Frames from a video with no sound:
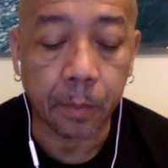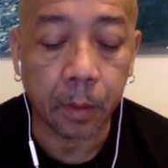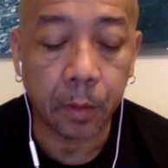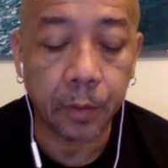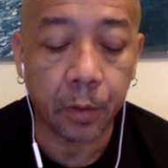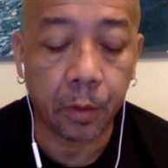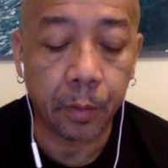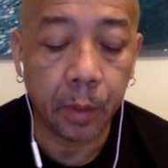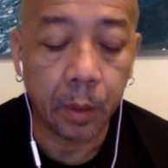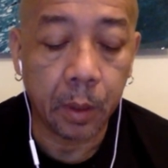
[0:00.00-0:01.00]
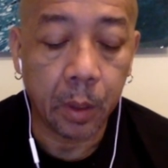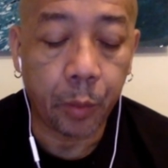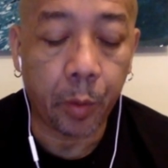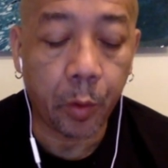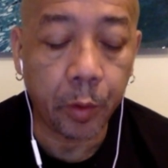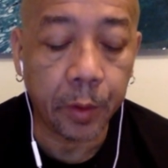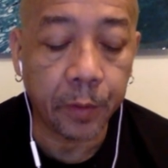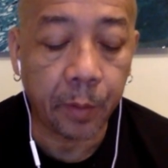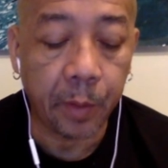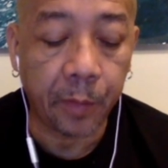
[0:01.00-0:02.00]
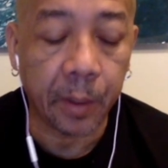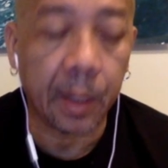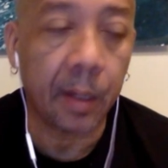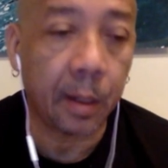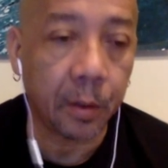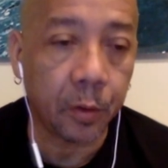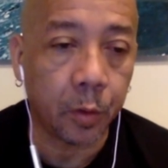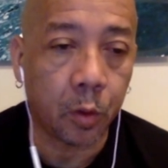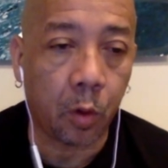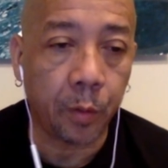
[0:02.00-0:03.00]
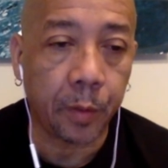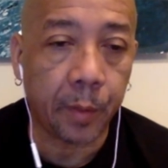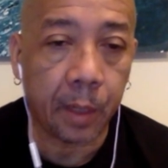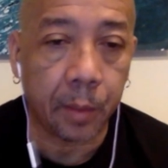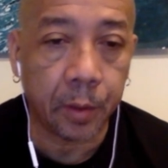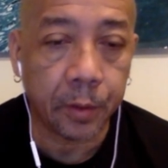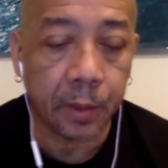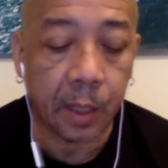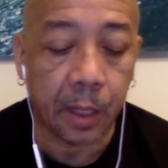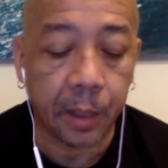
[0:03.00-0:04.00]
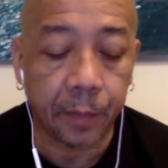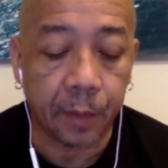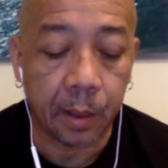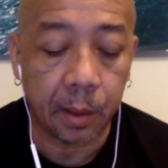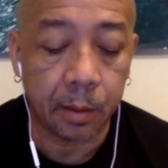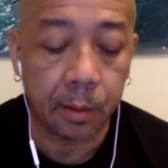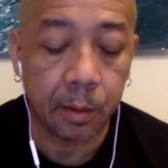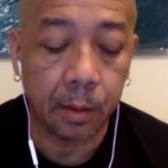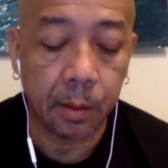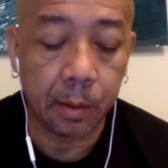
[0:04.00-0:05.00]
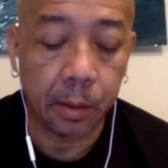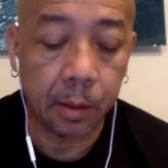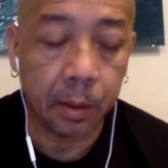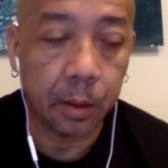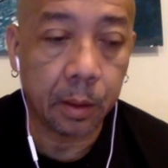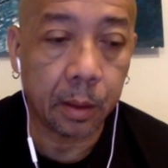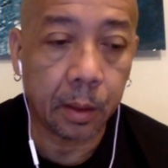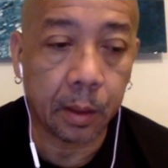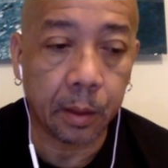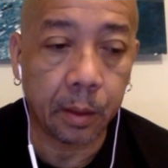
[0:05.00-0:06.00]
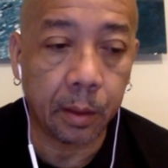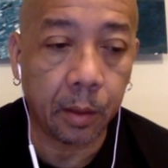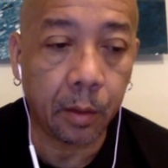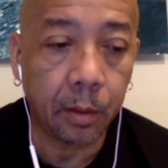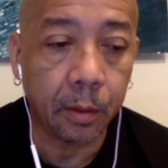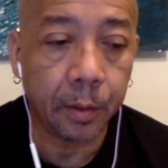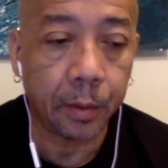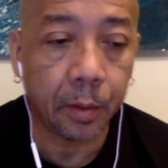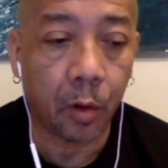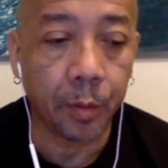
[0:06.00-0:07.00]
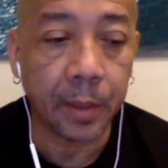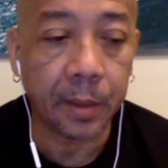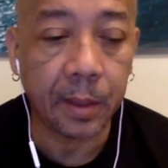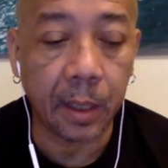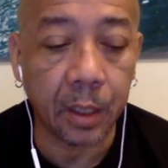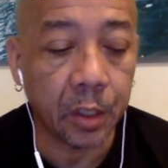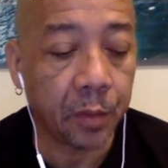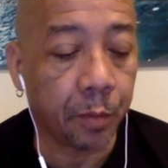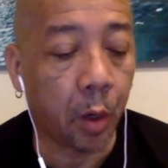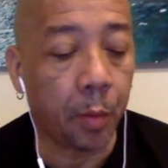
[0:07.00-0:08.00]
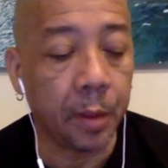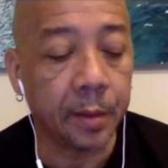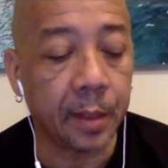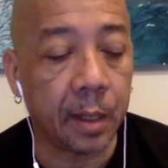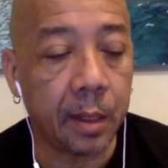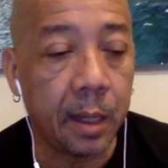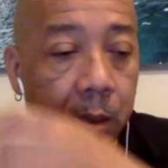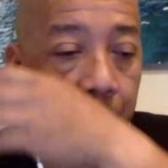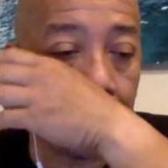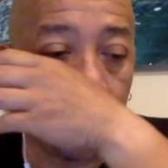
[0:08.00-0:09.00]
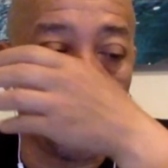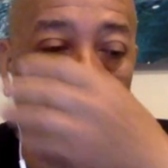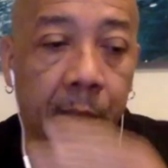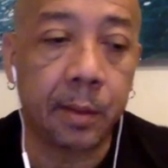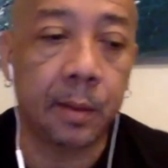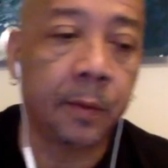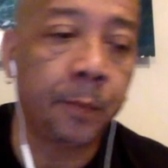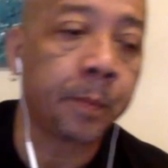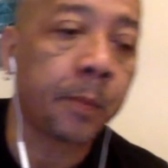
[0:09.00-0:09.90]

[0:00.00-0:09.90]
Mm-hmm. So promoters from different islands would come to Miami just to carnival and, and you know, come to stages, bubbles, and naked and those parties.